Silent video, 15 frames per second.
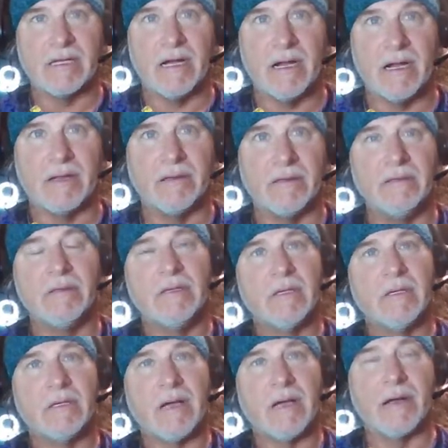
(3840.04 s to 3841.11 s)
done and
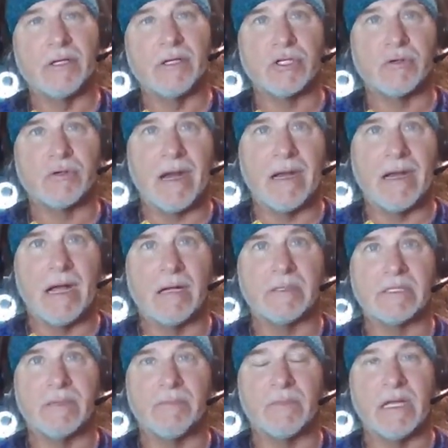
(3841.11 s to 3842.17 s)
kind of straighten
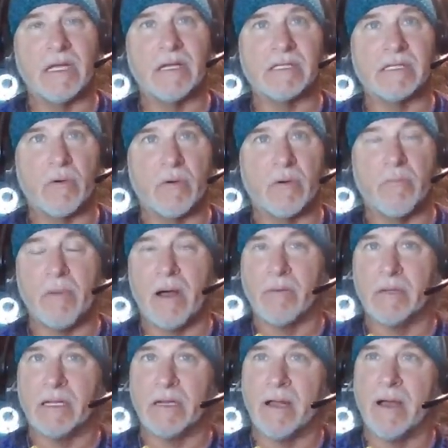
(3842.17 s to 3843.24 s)
out some things that were
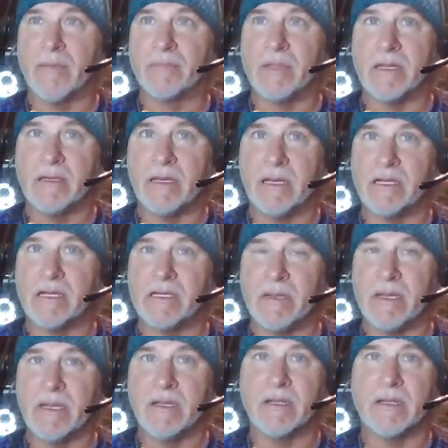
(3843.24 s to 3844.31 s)
bubbling up that needed to
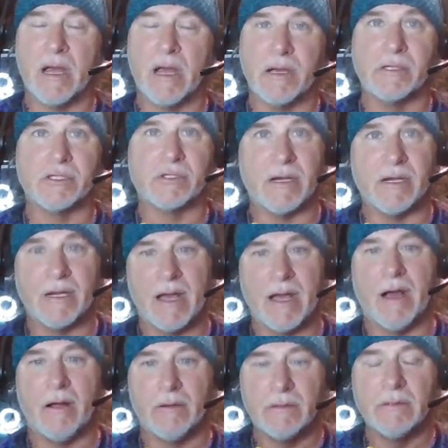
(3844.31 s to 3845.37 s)
be kind of straightened
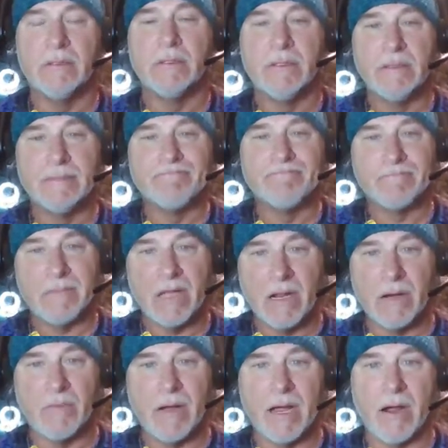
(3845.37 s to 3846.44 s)
out.
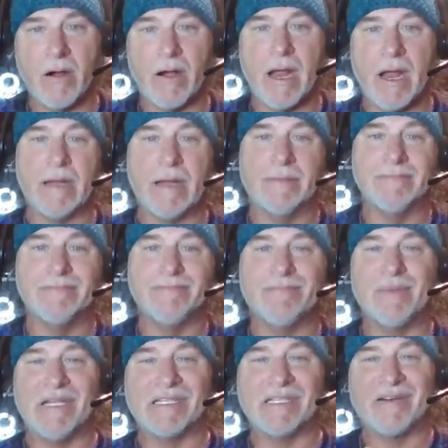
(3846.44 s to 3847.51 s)
Anyway, all right.
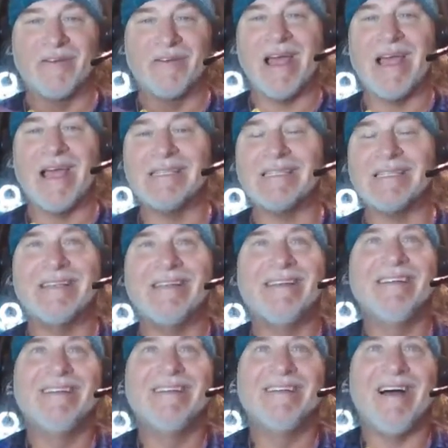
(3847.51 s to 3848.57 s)
Peace and grace.
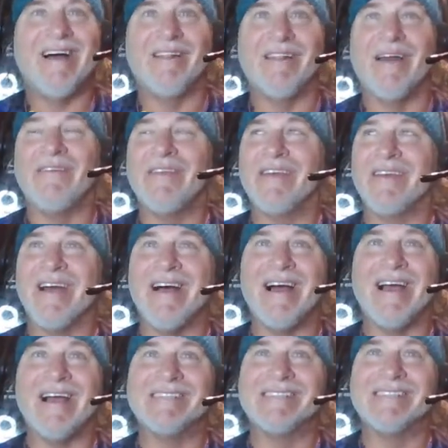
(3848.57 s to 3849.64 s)
I love you
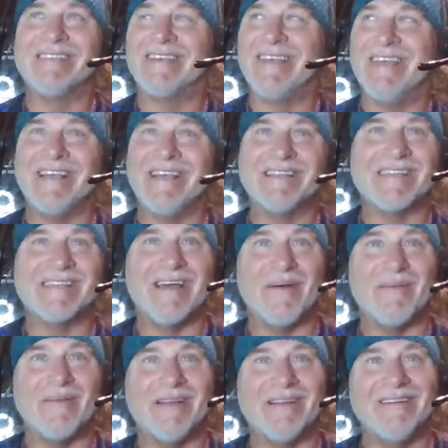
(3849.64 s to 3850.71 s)
guys. The king's
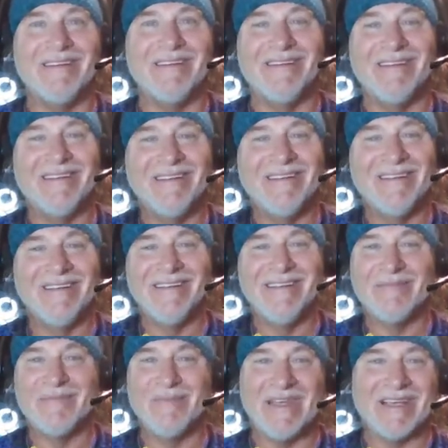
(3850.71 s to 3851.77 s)
coming.
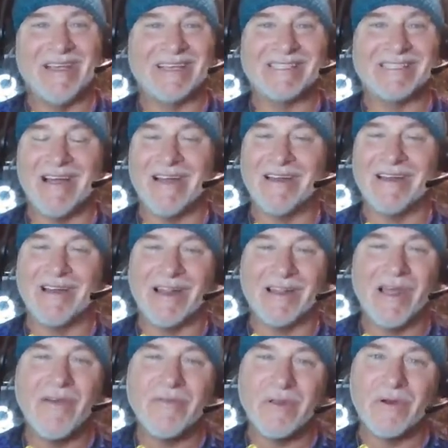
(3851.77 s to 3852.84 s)
Be excited. I
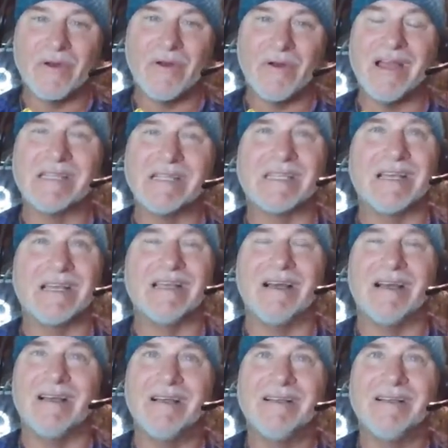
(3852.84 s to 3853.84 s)
love you in Christ. I